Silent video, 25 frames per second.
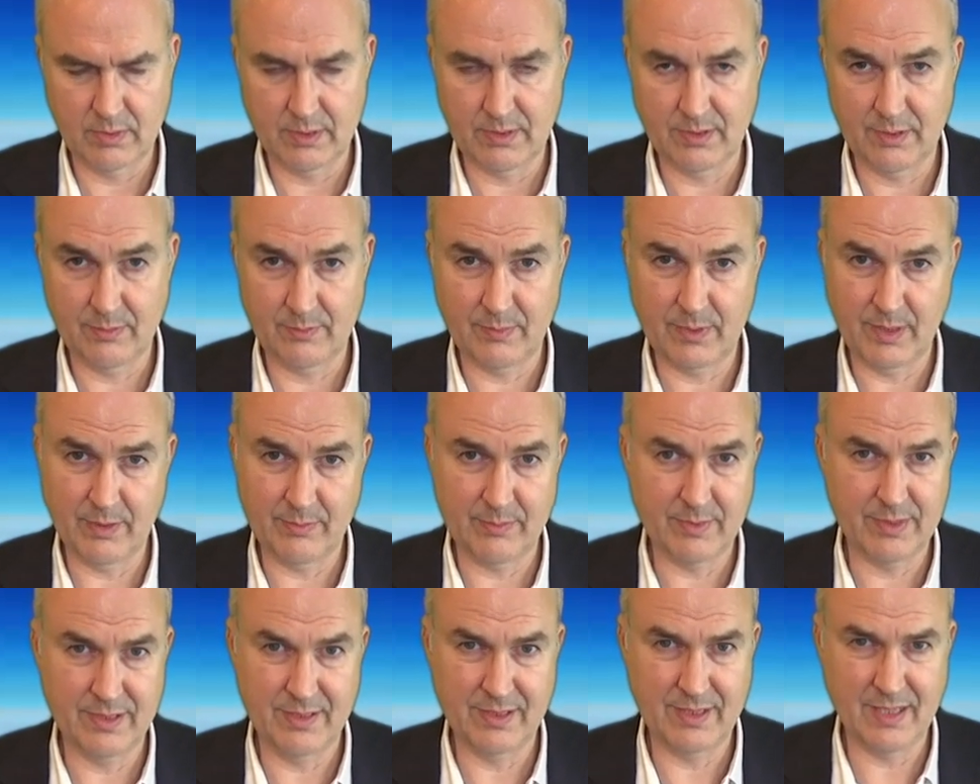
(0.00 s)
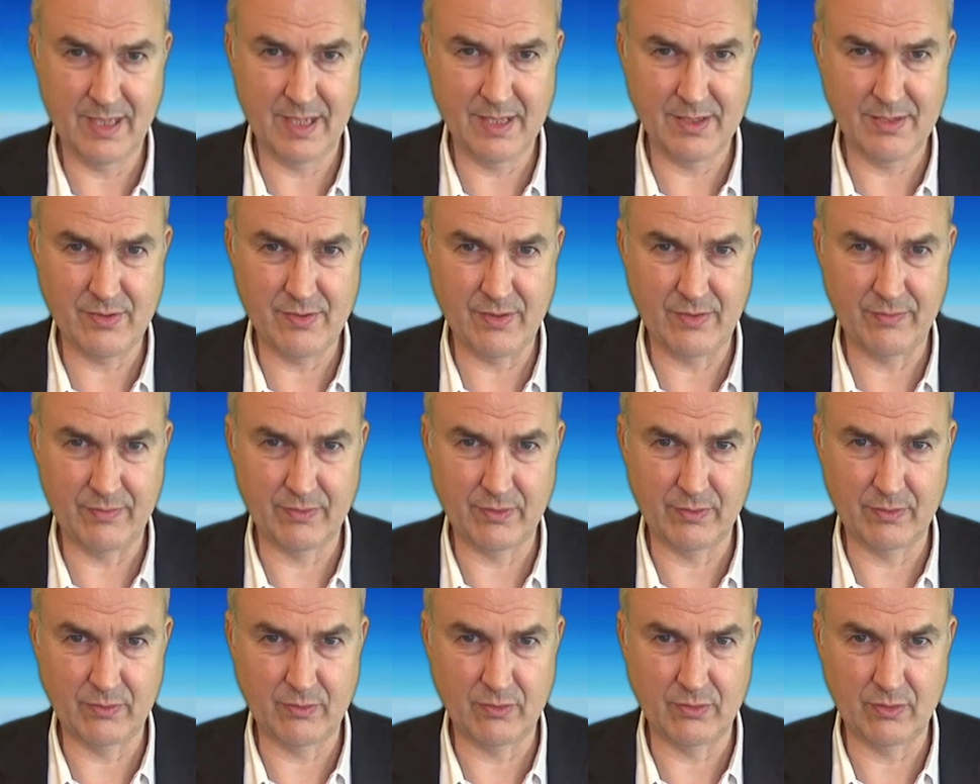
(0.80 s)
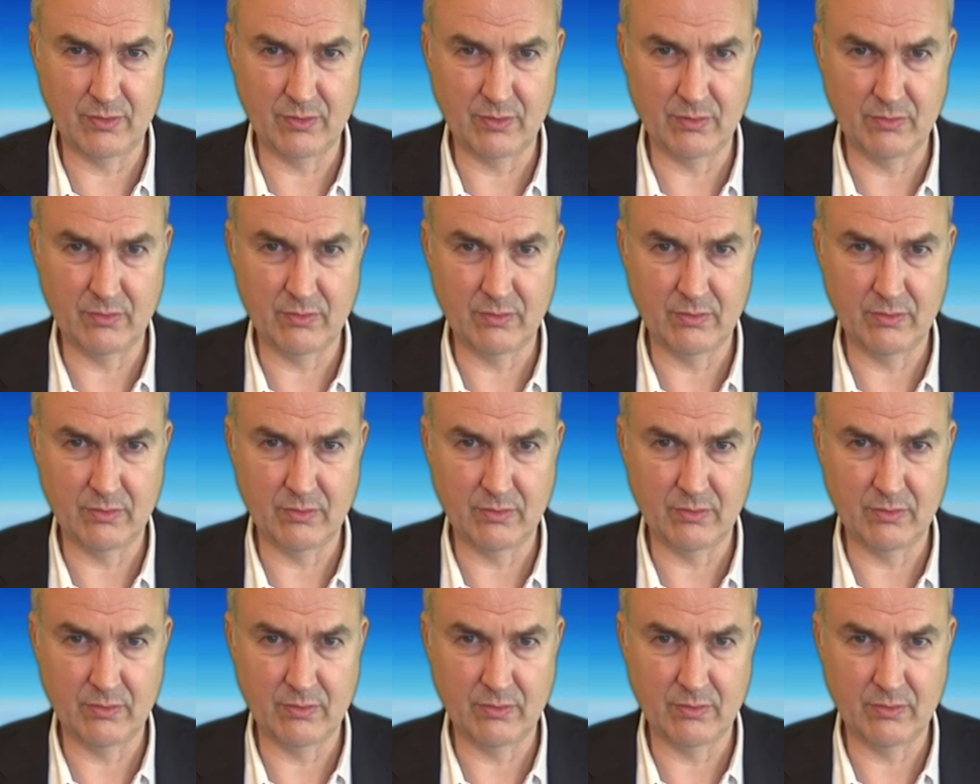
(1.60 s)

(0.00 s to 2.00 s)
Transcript: sometimes it's nice to have control.